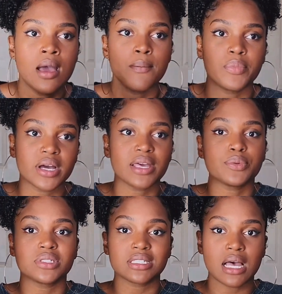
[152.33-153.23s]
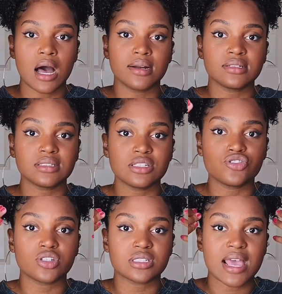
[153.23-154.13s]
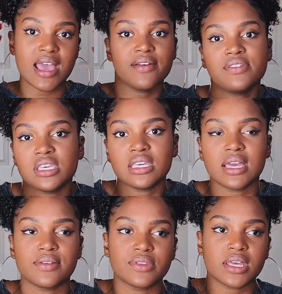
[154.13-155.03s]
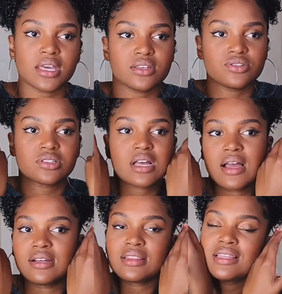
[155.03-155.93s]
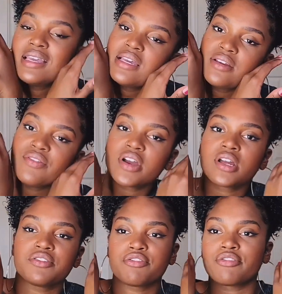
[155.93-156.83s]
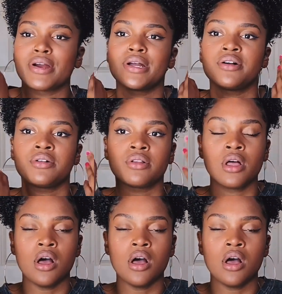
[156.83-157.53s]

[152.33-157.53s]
but it was honestly just heavy and like it just kind of laid very frail